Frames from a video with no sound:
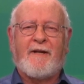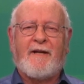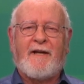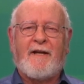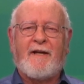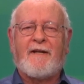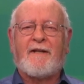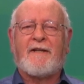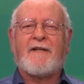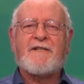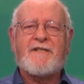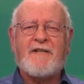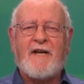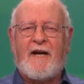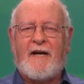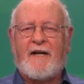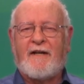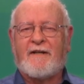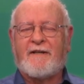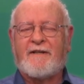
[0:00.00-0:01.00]
Ellis
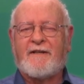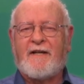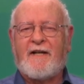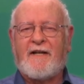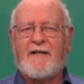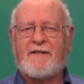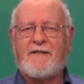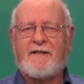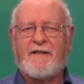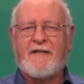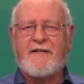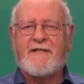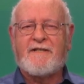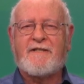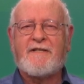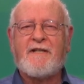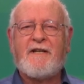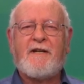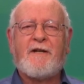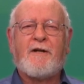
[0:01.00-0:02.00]
Island
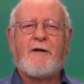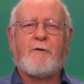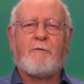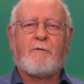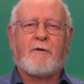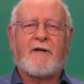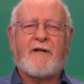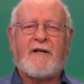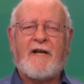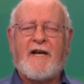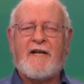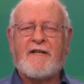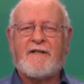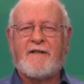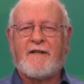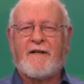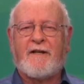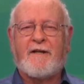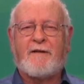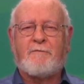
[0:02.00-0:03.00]
ethnics who were
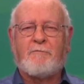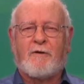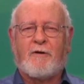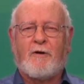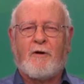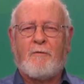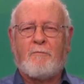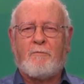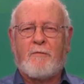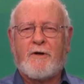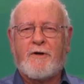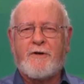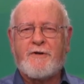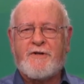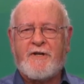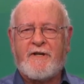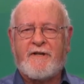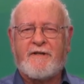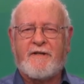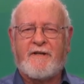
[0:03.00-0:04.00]
Catholic were all
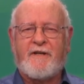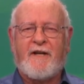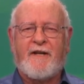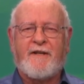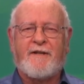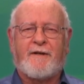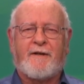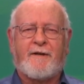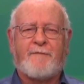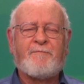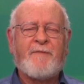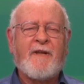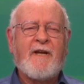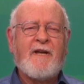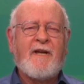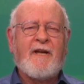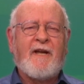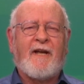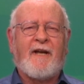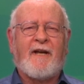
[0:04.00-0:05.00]
merging together.
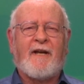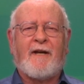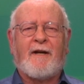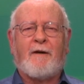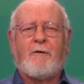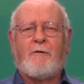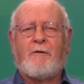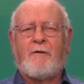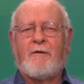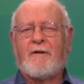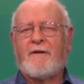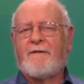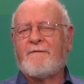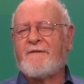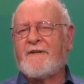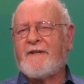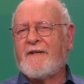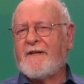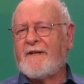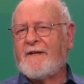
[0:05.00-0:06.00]
All
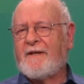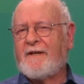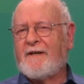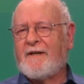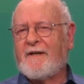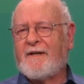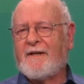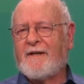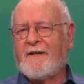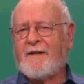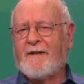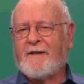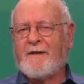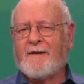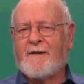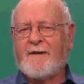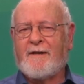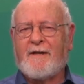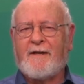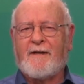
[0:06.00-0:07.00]
of the
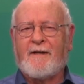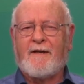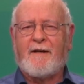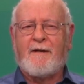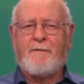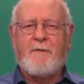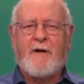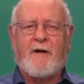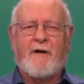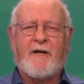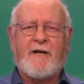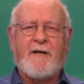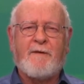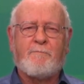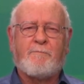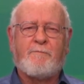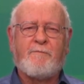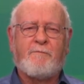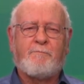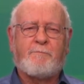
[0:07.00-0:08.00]

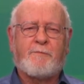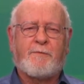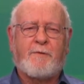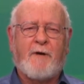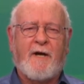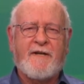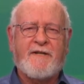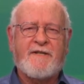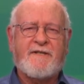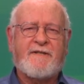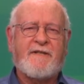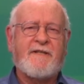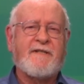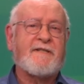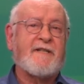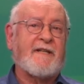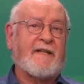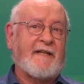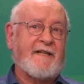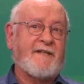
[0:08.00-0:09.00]
American
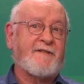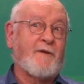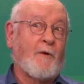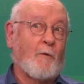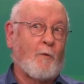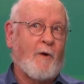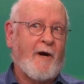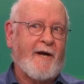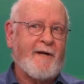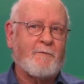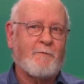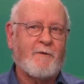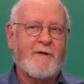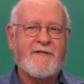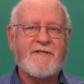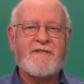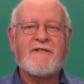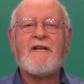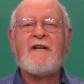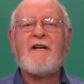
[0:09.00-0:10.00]
Protestants, at least the white
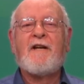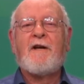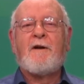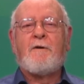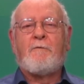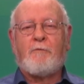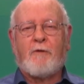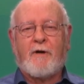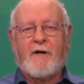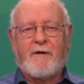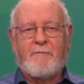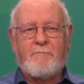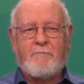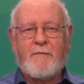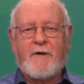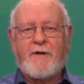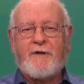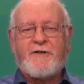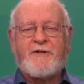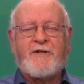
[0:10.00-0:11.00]
ones, were
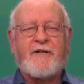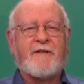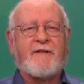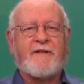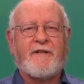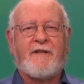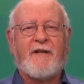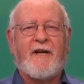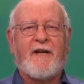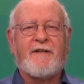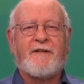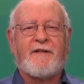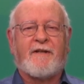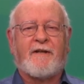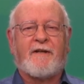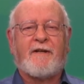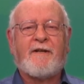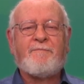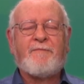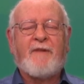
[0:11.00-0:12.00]
merging
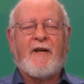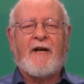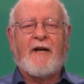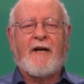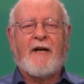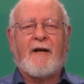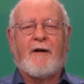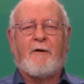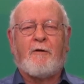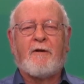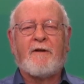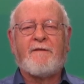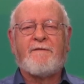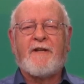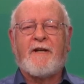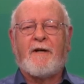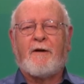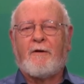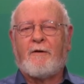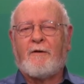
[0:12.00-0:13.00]
together. All
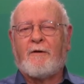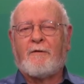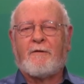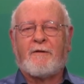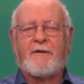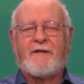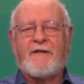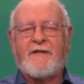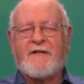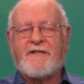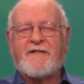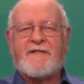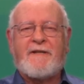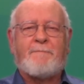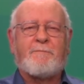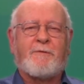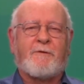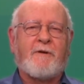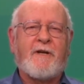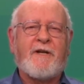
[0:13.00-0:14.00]
of the old
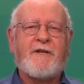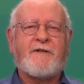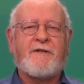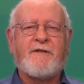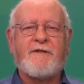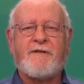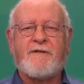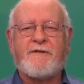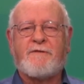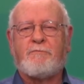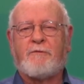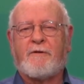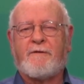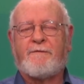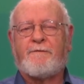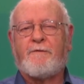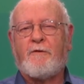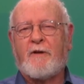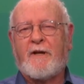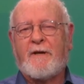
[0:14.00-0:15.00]
separations
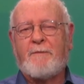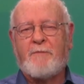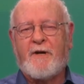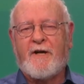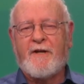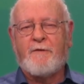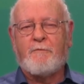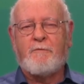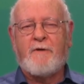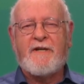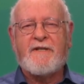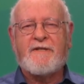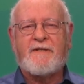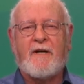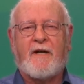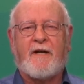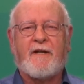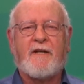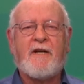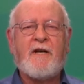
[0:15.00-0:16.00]
were falling by the
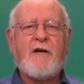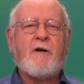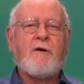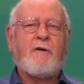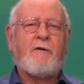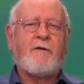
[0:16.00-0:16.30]
wayside.